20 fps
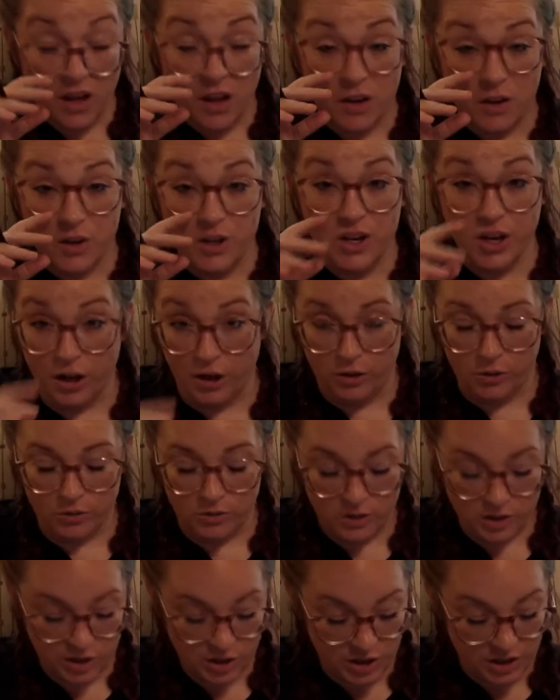"No,"
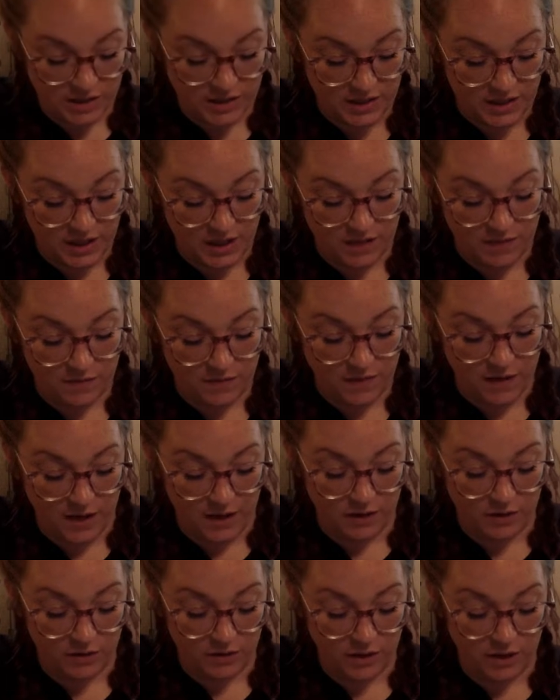she said
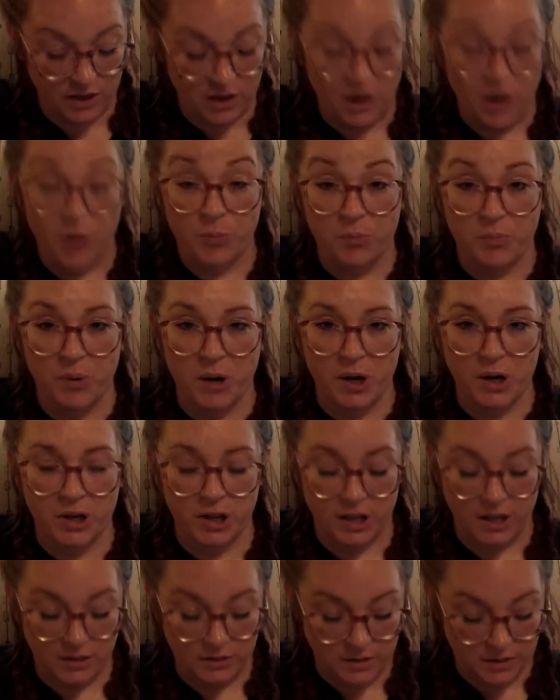emphatically. "Burn
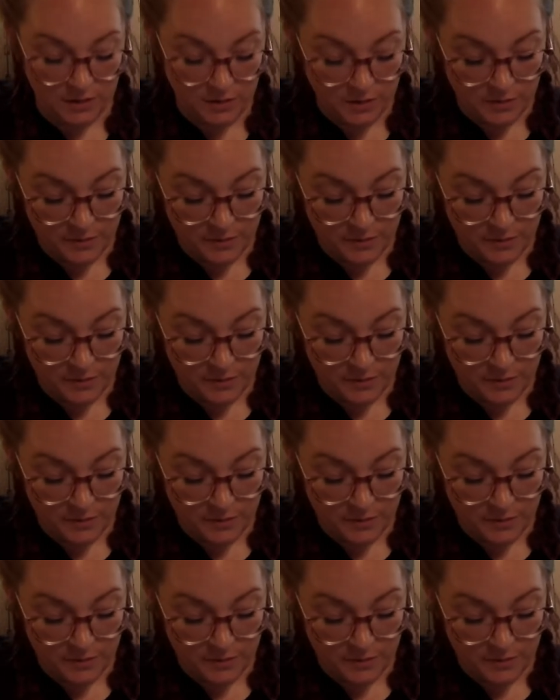it."